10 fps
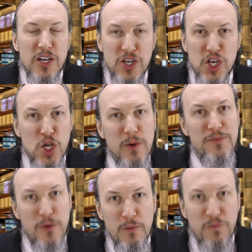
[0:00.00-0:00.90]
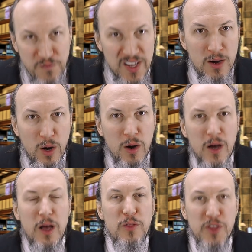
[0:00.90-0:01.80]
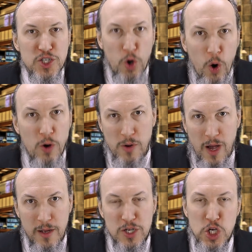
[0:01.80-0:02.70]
Do you fulfill the Torah?